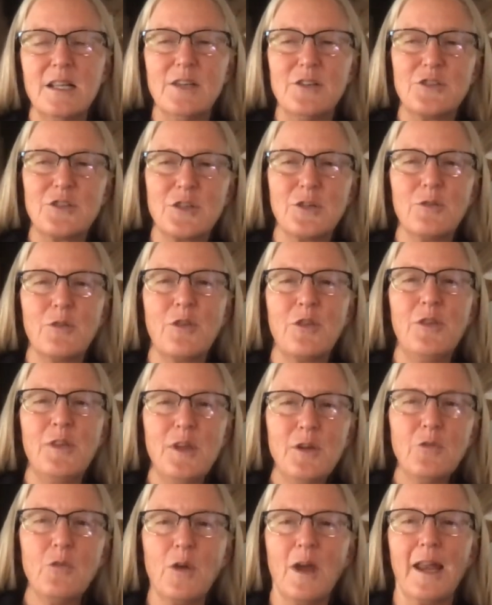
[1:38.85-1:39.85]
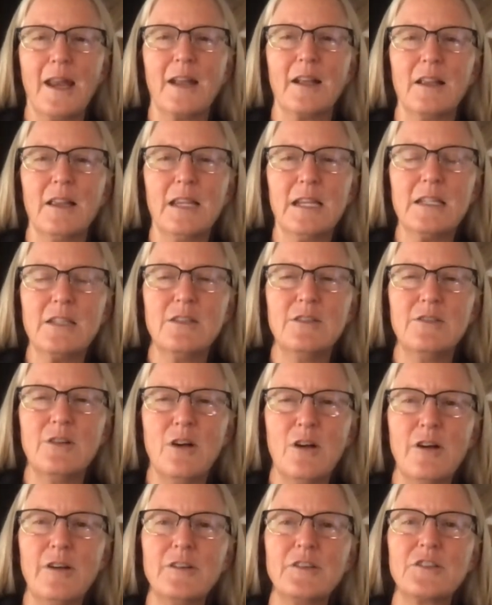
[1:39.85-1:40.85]
So theoretically,
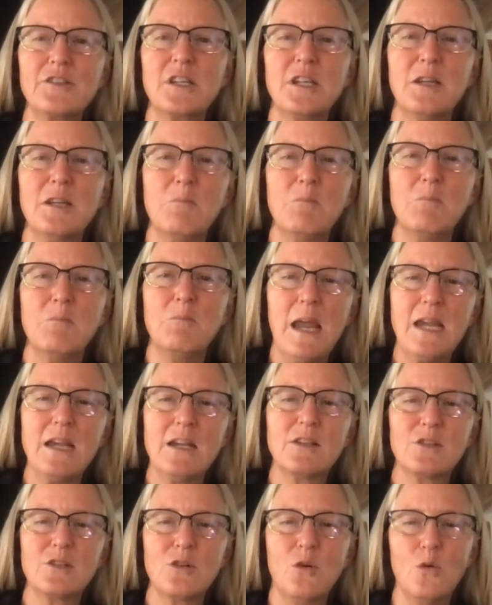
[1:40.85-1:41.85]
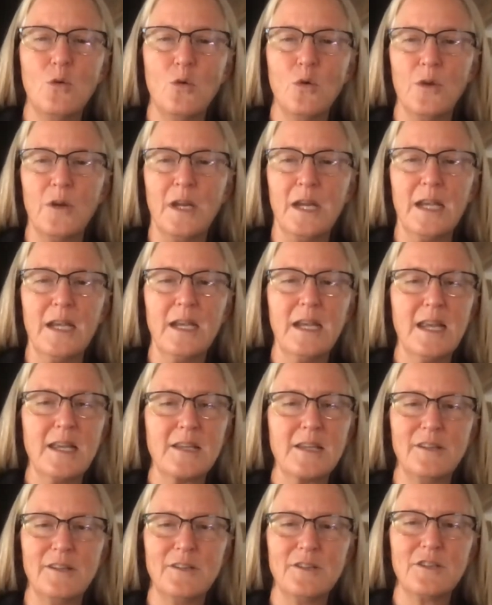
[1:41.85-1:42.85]
dogs can make taurine
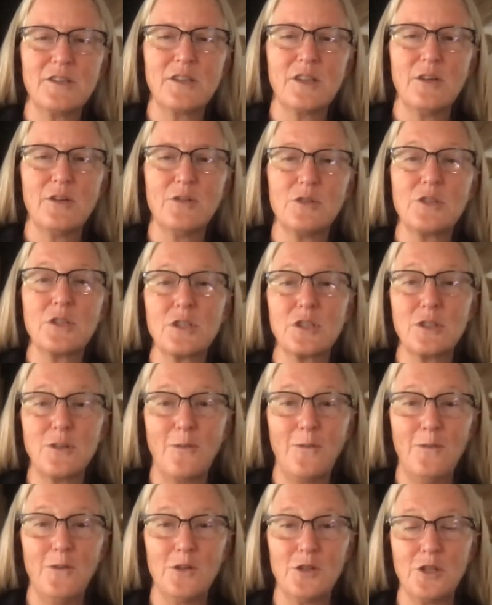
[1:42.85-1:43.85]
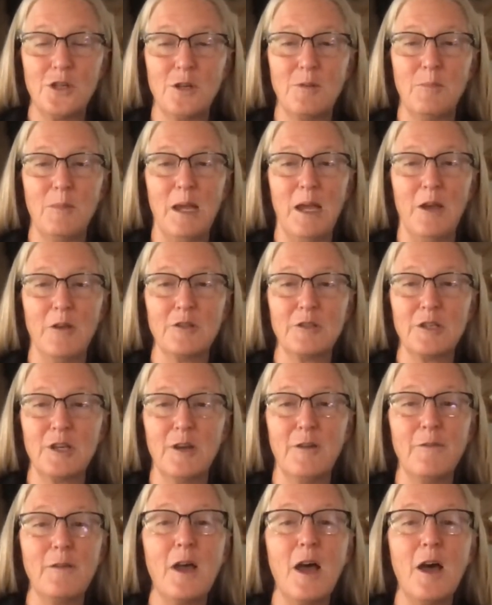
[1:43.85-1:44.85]
as long as there's a sufficient amount
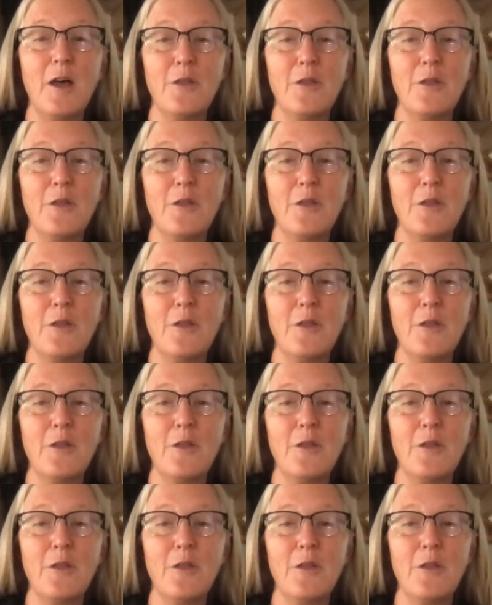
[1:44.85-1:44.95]
of